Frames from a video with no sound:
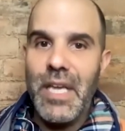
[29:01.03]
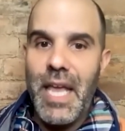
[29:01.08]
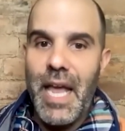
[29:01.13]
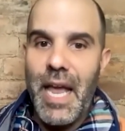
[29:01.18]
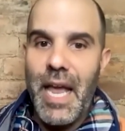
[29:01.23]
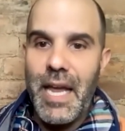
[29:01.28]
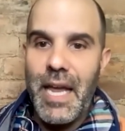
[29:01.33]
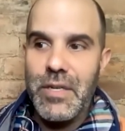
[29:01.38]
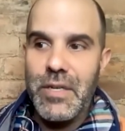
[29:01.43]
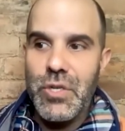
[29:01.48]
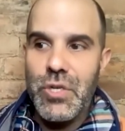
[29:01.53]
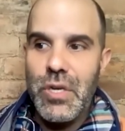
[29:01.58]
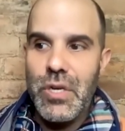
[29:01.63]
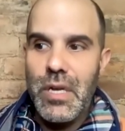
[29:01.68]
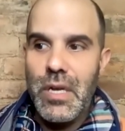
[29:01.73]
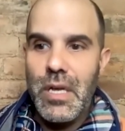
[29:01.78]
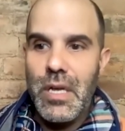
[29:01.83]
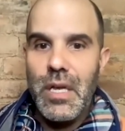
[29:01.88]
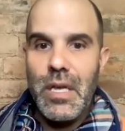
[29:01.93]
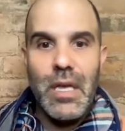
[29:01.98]
gauge
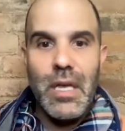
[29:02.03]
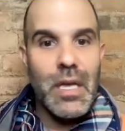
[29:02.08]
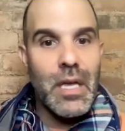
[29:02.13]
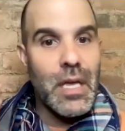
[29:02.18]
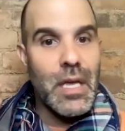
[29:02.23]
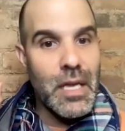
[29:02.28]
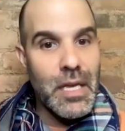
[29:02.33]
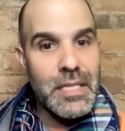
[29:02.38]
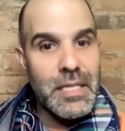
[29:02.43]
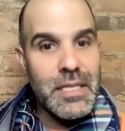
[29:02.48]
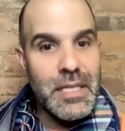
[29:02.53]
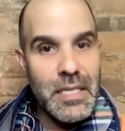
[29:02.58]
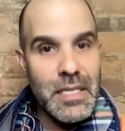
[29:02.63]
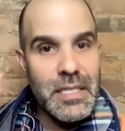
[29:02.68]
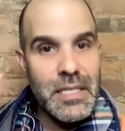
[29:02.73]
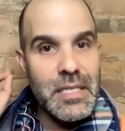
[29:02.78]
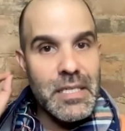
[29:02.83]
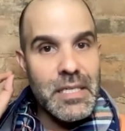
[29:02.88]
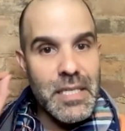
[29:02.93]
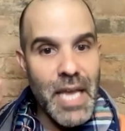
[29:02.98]
is this
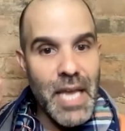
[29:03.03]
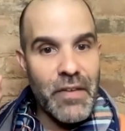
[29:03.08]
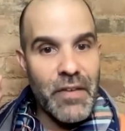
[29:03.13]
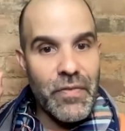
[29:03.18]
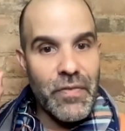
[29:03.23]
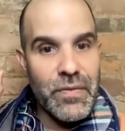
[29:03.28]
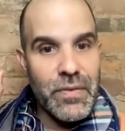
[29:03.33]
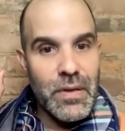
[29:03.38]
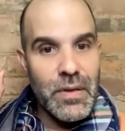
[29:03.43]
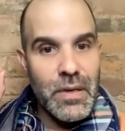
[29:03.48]
a safe